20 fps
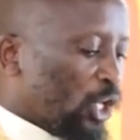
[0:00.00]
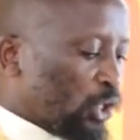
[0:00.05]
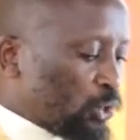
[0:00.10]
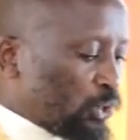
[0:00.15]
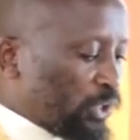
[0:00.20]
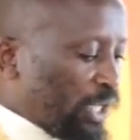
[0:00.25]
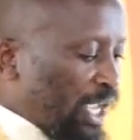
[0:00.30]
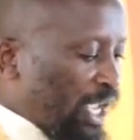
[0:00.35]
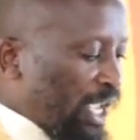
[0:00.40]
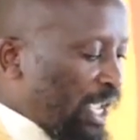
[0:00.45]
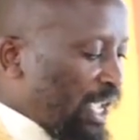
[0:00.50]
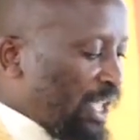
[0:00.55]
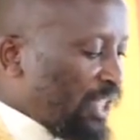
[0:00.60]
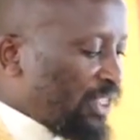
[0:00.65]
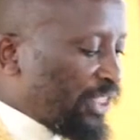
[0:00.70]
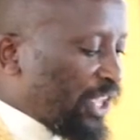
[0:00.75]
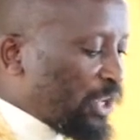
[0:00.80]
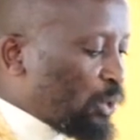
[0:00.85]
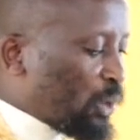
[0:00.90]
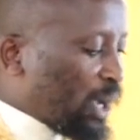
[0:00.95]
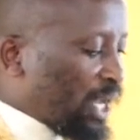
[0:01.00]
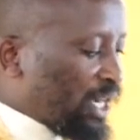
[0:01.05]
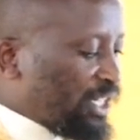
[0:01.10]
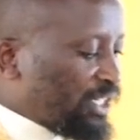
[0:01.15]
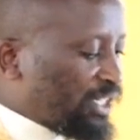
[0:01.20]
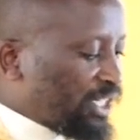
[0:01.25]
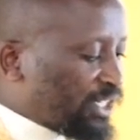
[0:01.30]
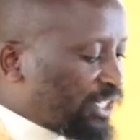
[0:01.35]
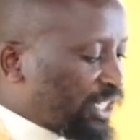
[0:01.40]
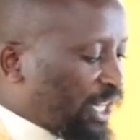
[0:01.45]
Today, the
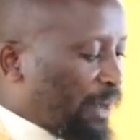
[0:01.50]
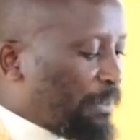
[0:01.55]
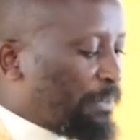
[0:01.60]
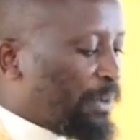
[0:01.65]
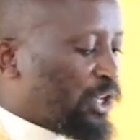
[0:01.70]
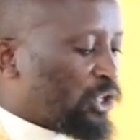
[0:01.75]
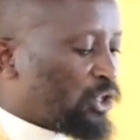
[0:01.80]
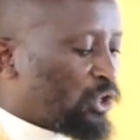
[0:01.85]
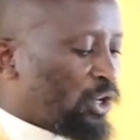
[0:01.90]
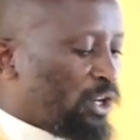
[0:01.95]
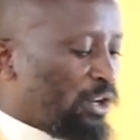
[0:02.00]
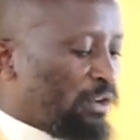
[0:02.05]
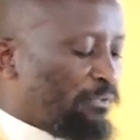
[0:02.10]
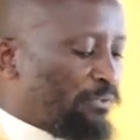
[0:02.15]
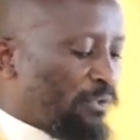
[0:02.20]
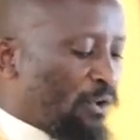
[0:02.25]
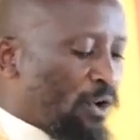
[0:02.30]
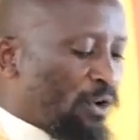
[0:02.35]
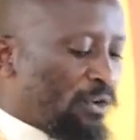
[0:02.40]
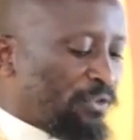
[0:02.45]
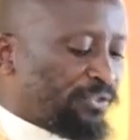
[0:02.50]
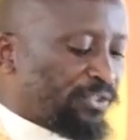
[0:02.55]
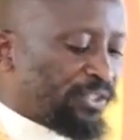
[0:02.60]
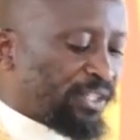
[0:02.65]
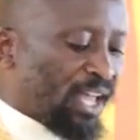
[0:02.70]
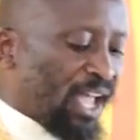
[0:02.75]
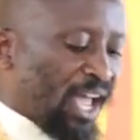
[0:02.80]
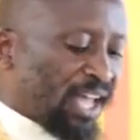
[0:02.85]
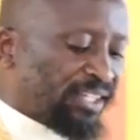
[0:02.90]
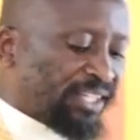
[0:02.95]
Eucharistic celebration
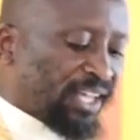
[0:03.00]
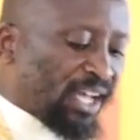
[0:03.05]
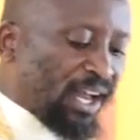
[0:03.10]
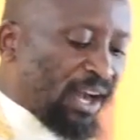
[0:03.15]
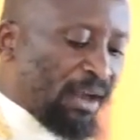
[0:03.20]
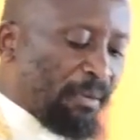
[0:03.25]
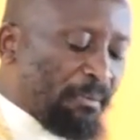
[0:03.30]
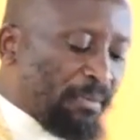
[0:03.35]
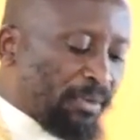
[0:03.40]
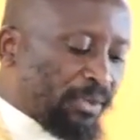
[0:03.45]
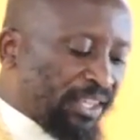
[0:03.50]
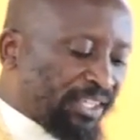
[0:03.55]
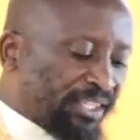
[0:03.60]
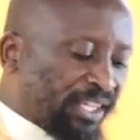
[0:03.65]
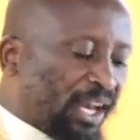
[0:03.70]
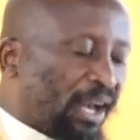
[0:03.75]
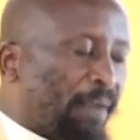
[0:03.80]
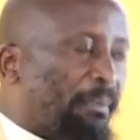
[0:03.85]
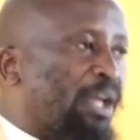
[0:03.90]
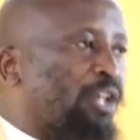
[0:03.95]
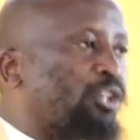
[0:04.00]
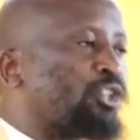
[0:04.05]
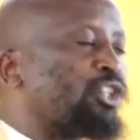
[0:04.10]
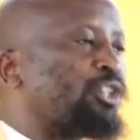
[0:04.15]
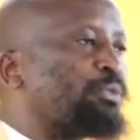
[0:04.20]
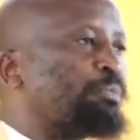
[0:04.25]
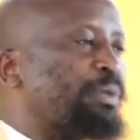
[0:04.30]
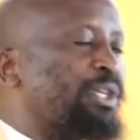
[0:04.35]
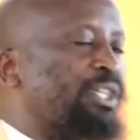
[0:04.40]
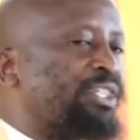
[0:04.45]
involves the sacramental
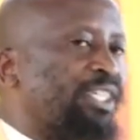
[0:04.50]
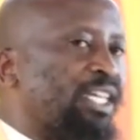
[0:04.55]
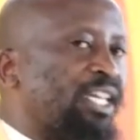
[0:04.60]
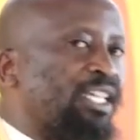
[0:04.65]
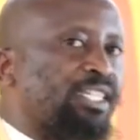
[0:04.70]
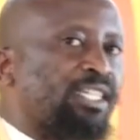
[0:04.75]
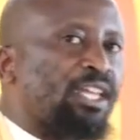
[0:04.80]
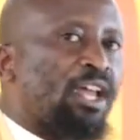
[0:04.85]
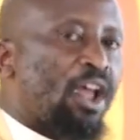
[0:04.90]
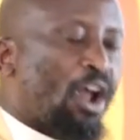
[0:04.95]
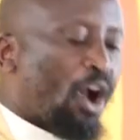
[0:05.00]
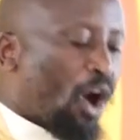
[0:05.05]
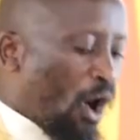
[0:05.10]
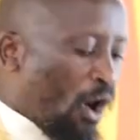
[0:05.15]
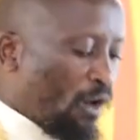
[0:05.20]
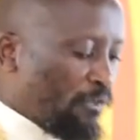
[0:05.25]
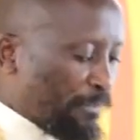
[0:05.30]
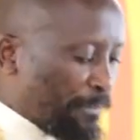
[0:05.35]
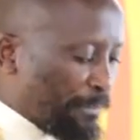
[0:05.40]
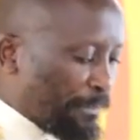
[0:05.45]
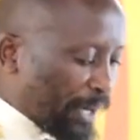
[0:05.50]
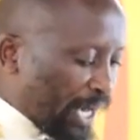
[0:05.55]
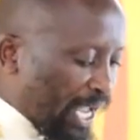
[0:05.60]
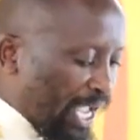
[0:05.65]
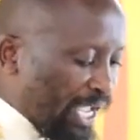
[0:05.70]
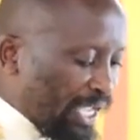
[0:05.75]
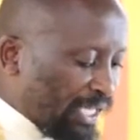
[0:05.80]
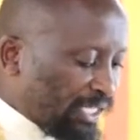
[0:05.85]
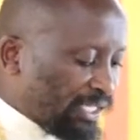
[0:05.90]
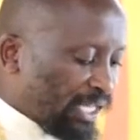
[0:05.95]
species of
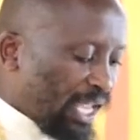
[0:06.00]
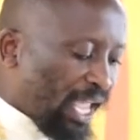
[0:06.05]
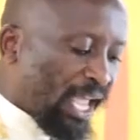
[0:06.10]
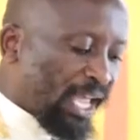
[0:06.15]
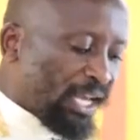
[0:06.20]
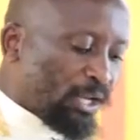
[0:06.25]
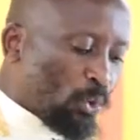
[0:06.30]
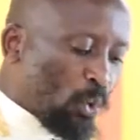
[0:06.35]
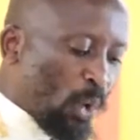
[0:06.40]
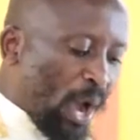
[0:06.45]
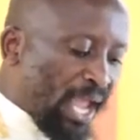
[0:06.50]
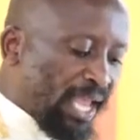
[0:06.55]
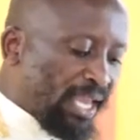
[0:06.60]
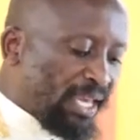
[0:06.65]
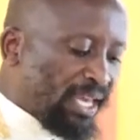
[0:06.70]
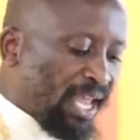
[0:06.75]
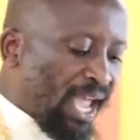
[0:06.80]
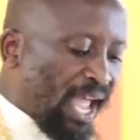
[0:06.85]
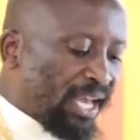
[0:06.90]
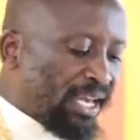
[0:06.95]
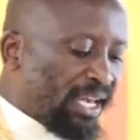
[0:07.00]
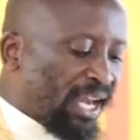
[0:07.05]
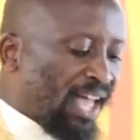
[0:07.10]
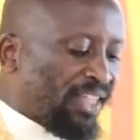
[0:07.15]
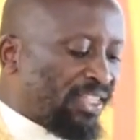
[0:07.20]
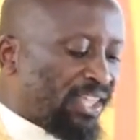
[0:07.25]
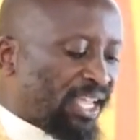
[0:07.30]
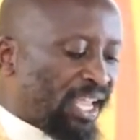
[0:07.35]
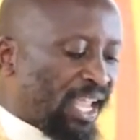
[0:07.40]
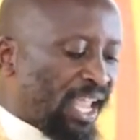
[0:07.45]
bread and wine and
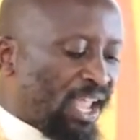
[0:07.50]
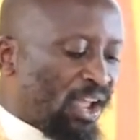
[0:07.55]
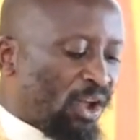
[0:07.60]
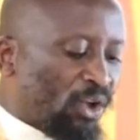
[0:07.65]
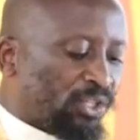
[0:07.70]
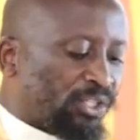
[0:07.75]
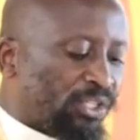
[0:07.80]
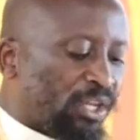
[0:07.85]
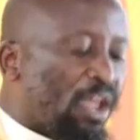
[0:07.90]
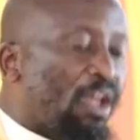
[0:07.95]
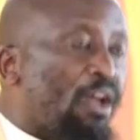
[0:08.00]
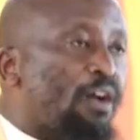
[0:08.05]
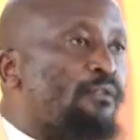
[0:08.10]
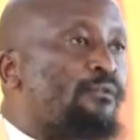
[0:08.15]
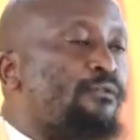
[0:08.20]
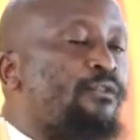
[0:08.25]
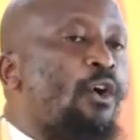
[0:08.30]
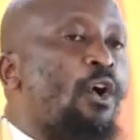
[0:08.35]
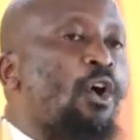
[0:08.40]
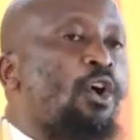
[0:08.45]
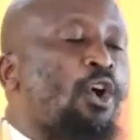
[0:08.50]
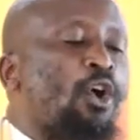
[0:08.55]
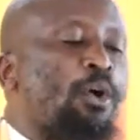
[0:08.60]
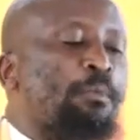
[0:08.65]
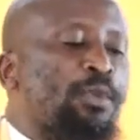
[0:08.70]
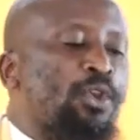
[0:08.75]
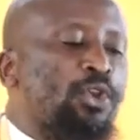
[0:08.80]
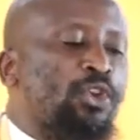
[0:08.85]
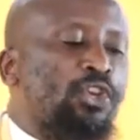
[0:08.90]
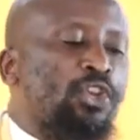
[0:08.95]
nothing else for
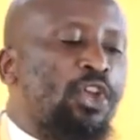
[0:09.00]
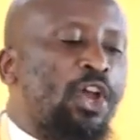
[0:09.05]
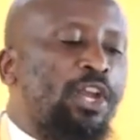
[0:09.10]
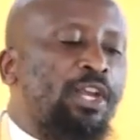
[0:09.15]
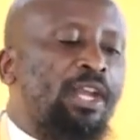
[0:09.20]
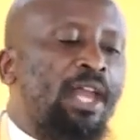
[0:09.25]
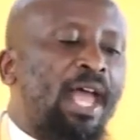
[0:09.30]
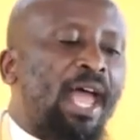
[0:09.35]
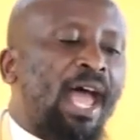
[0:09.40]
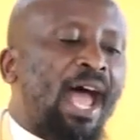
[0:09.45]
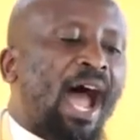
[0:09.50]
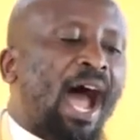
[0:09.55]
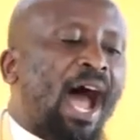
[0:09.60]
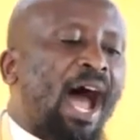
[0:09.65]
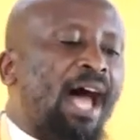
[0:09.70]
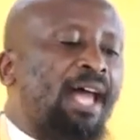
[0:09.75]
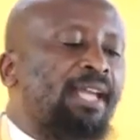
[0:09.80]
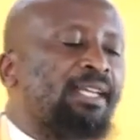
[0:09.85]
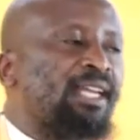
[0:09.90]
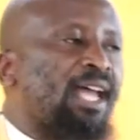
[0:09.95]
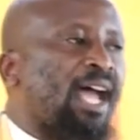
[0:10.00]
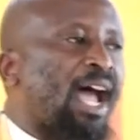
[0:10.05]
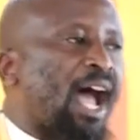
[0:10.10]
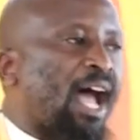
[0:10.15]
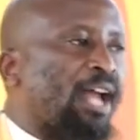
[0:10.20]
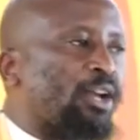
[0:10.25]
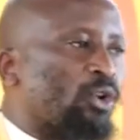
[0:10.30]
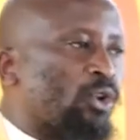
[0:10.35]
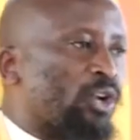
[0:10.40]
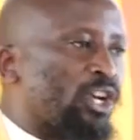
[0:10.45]
communion and
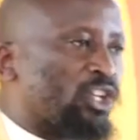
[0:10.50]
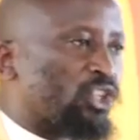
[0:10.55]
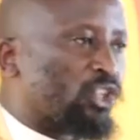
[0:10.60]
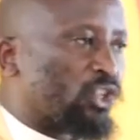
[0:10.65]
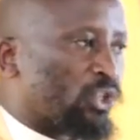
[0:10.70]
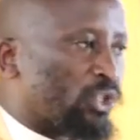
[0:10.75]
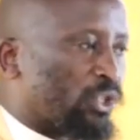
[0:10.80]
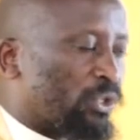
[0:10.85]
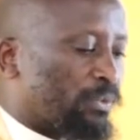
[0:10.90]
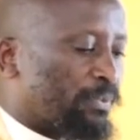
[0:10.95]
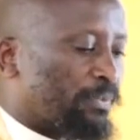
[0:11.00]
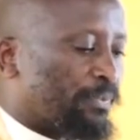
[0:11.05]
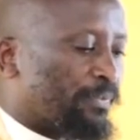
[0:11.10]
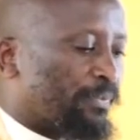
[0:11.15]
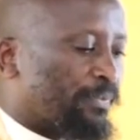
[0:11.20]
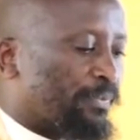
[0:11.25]
adoration.